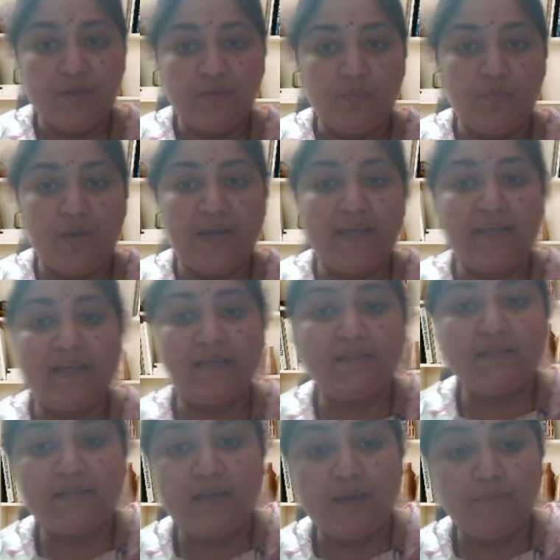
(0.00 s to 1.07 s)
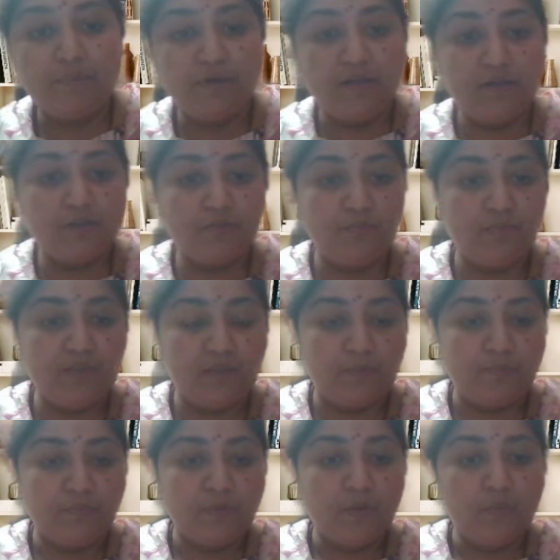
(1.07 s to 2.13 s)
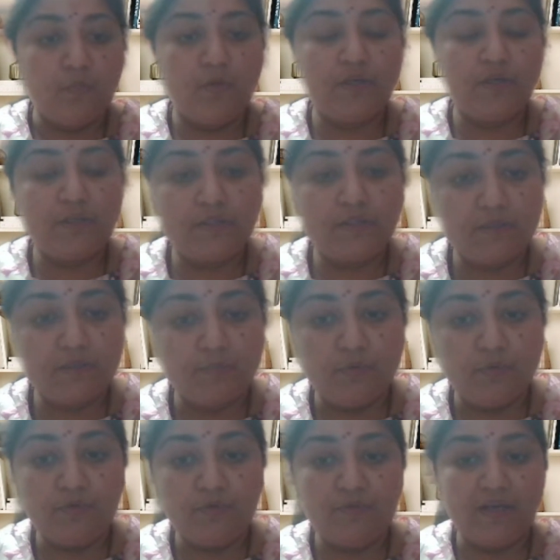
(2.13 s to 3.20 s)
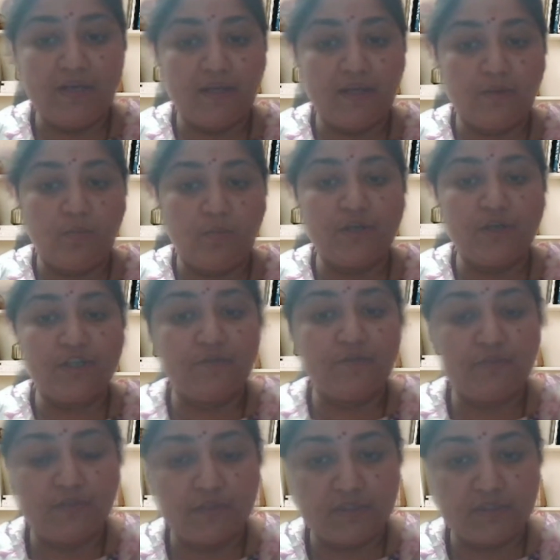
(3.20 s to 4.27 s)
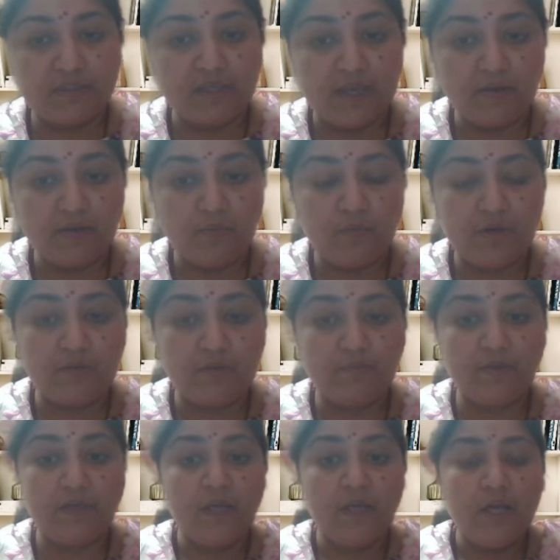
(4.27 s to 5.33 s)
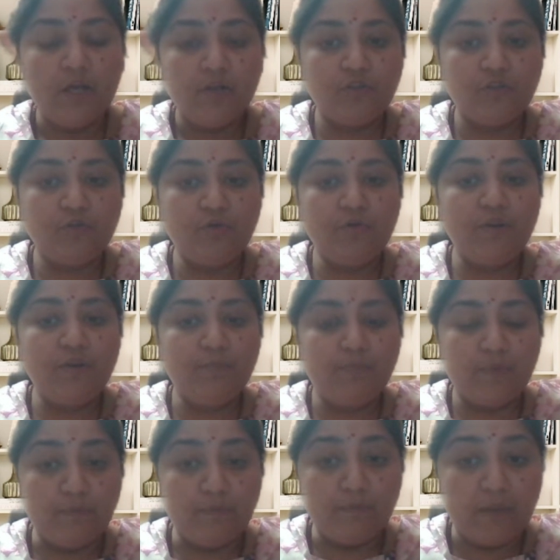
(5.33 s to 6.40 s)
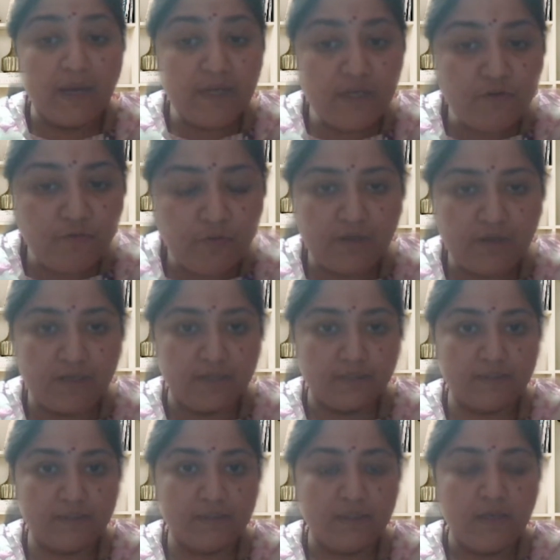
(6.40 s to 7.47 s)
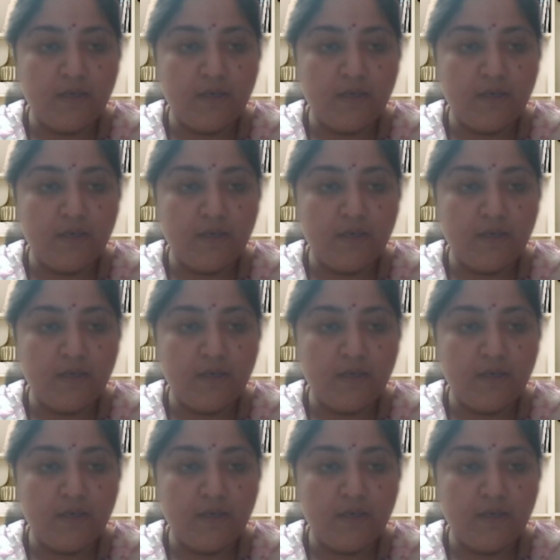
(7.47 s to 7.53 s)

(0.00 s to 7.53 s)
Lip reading: Why is it happening to me? What is it more of a like, what if the scenario would have been? So mindfulness